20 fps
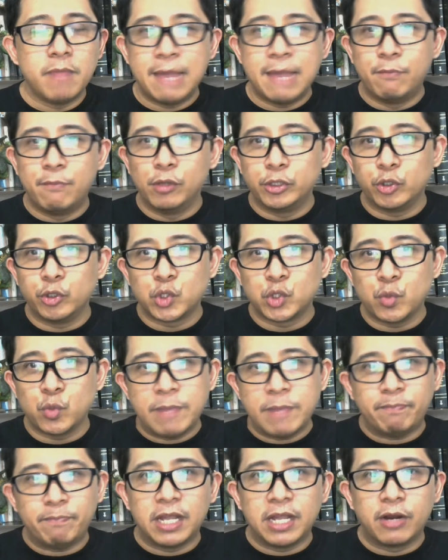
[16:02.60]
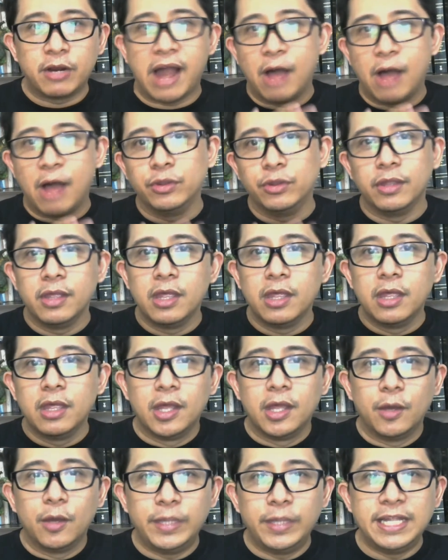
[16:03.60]
able to sweep the ground
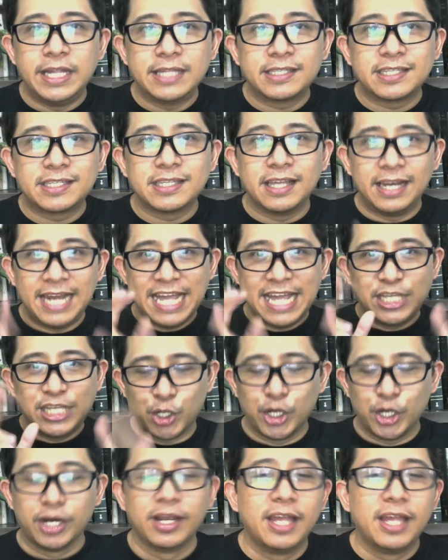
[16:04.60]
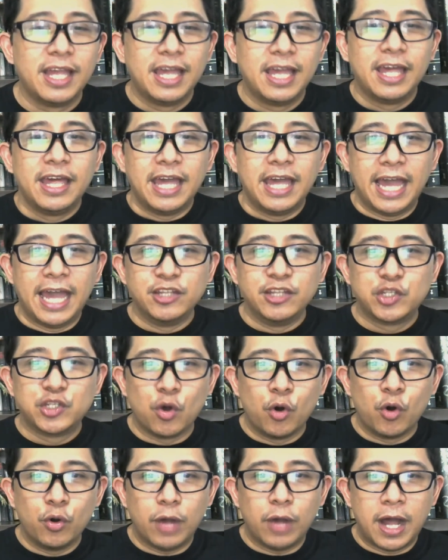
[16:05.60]
with its laser. And
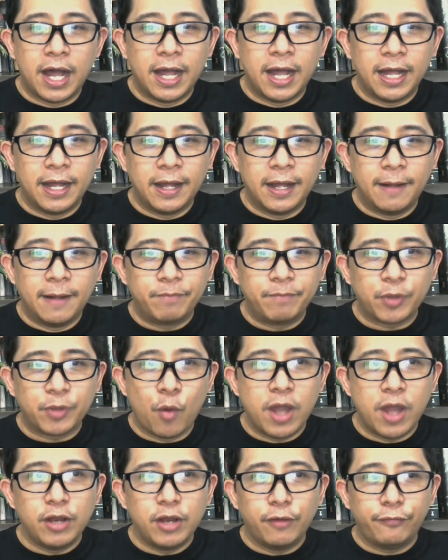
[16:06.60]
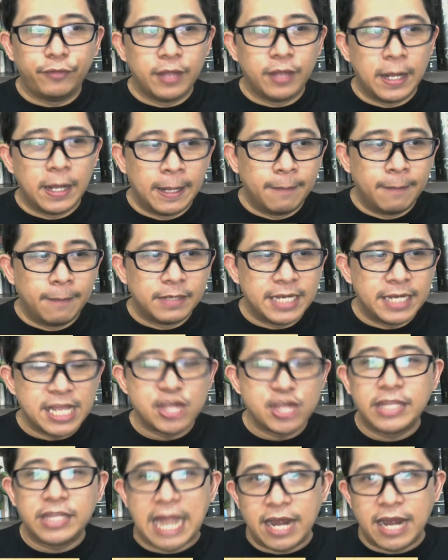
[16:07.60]
so one of the
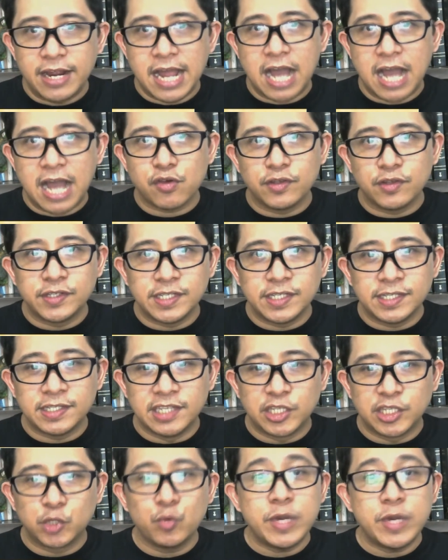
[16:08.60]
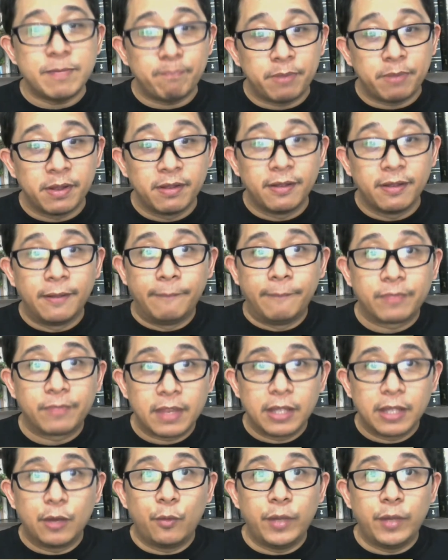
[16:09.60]
legendary actions is the sweep
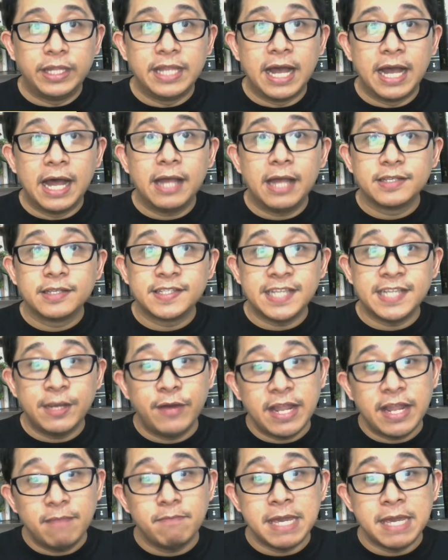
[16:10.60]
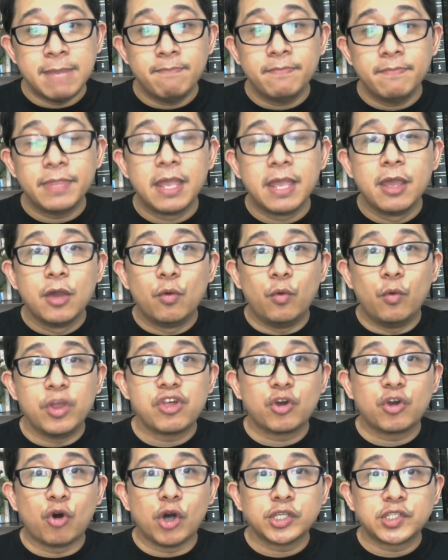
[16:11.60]
with a searing beam,
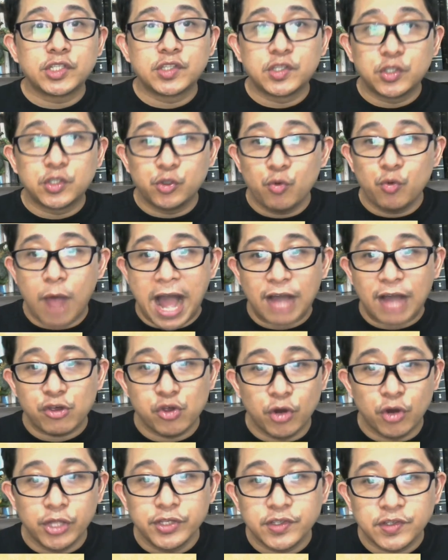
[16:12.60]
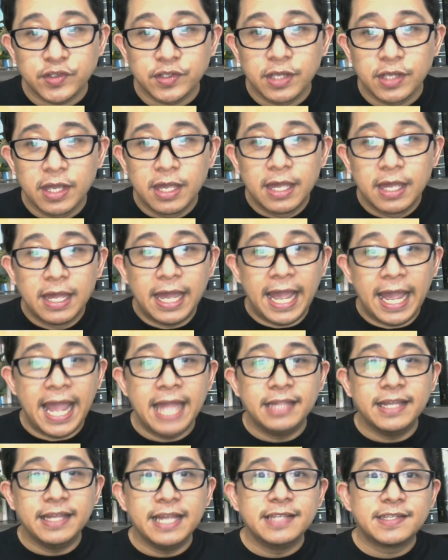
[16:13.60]
which costs 2 actions.
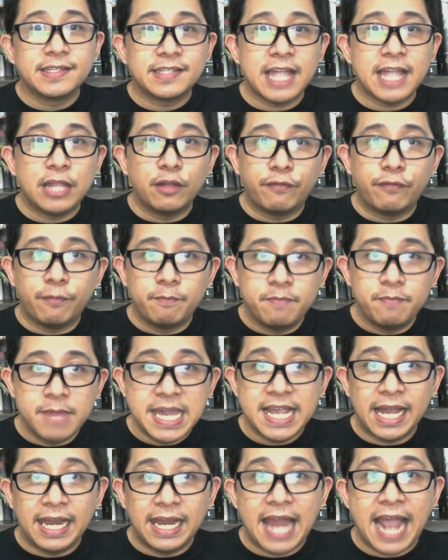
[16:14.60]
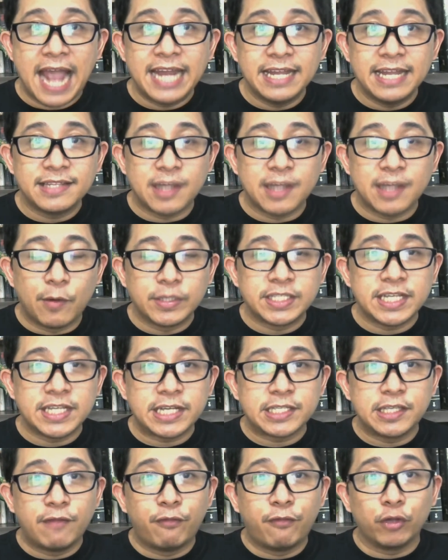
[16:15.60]
And instead of being a line, it's now a
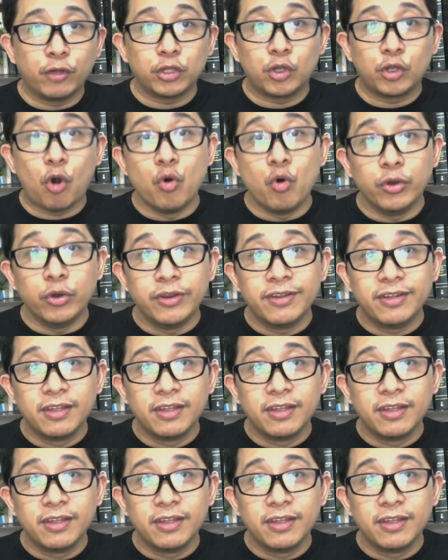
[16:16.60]
60-foot cone,